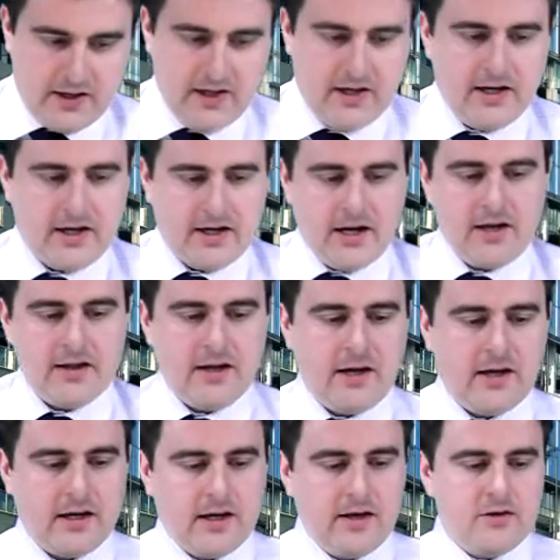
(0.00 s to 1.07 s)
And again,
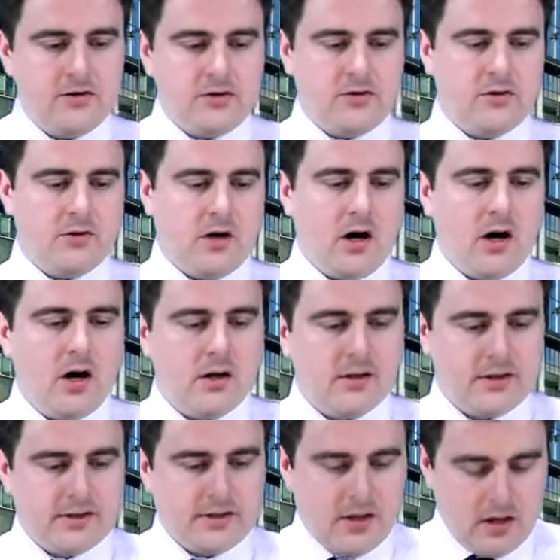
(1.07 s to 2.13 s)
that gives you your
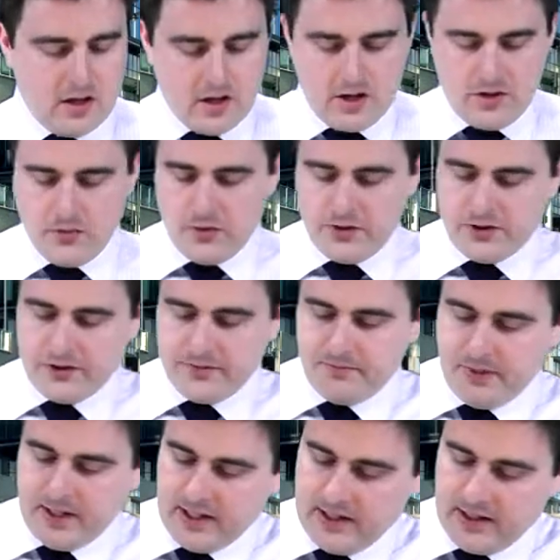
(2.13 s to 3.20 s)
answer, which is
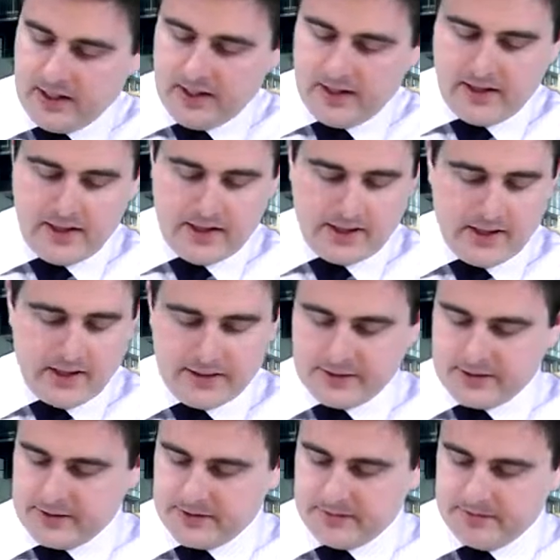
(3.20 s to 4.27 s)
B in that
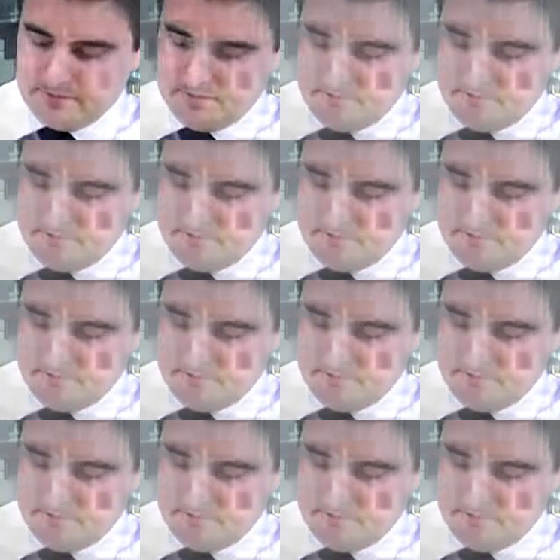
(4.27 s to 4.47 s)
case.